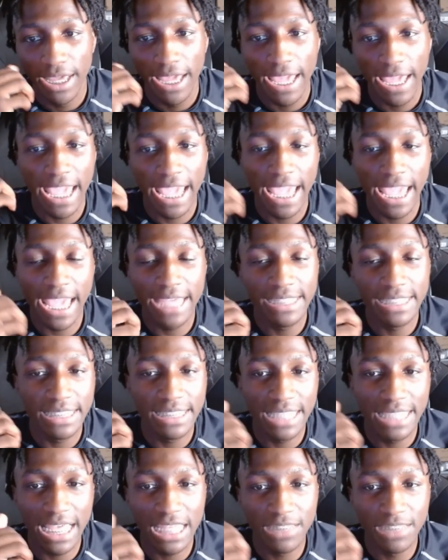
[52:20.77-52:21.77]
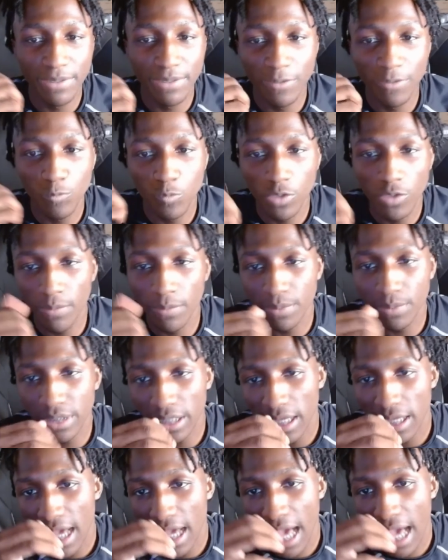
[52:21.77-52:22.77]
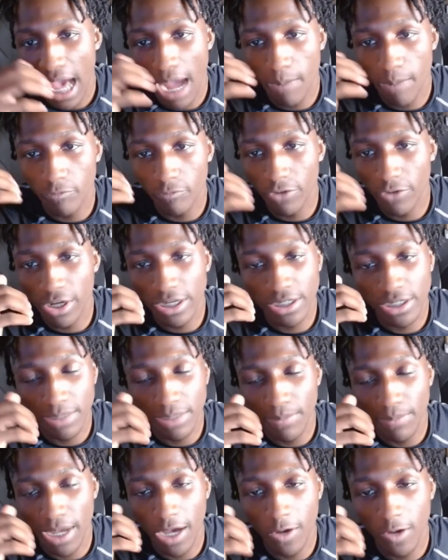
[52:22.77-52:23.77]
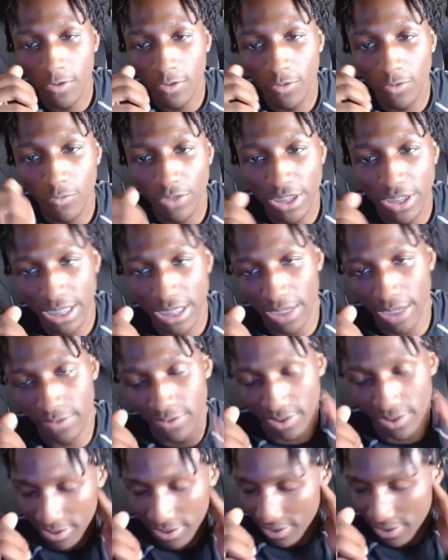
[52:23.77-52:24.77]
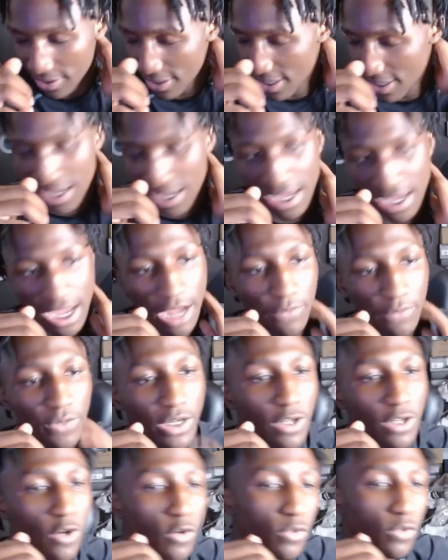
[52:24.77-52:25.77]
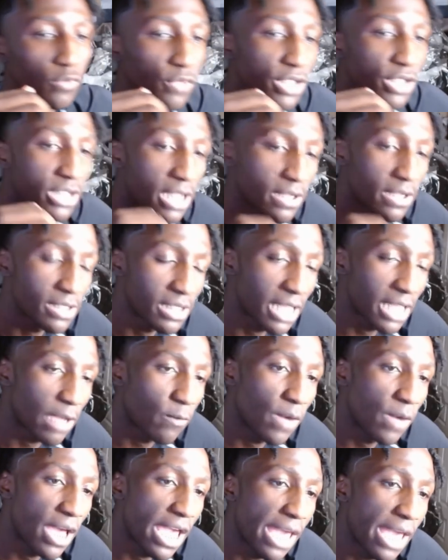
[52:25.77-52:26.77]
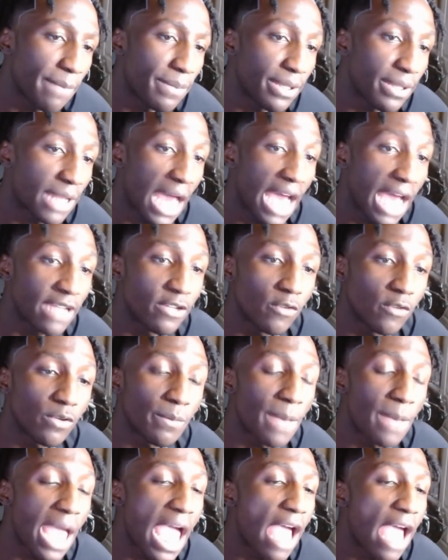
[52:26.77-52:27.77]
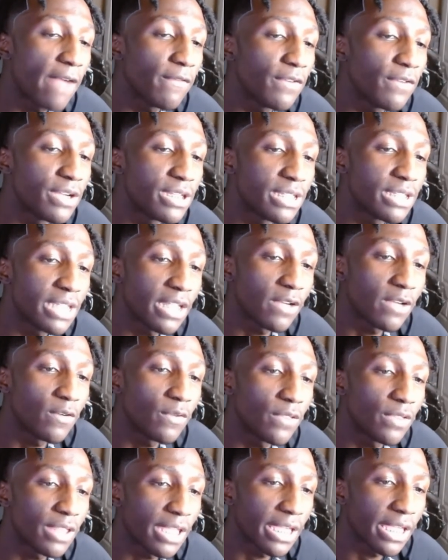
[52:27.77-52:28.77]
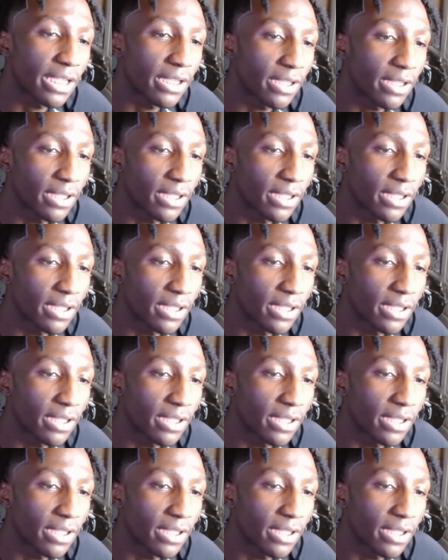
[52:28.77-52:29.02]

Asses has been whooped. I'm running to my Uncle Reese's house. I run to Uncle Reese's house. He's like, what happened? I told him every single thing.